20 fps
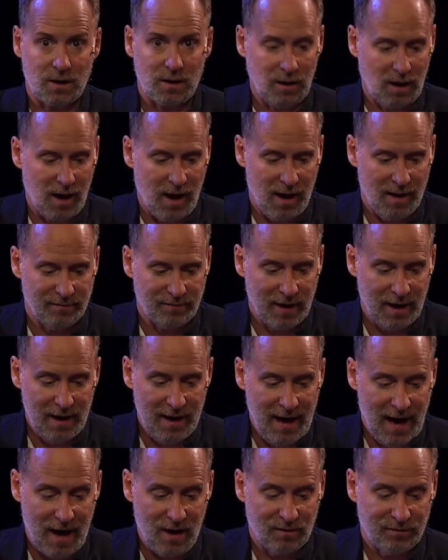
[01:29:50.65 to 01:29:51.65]
alive,
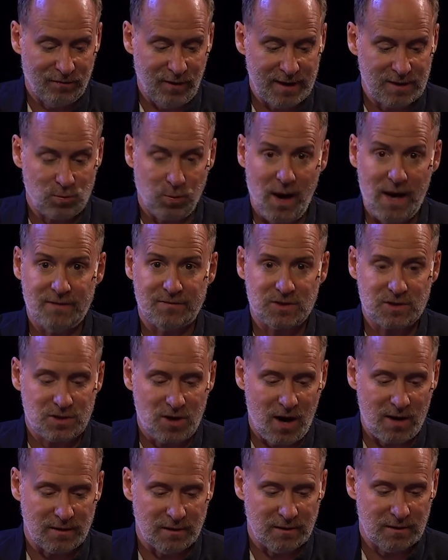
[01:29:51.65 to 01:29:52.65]
how Fred's wife
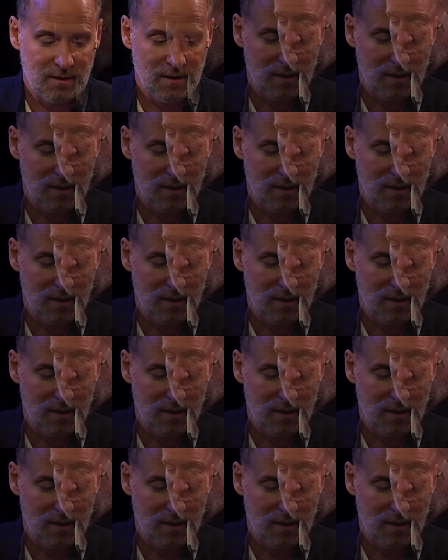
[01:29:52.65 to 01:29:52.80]
started.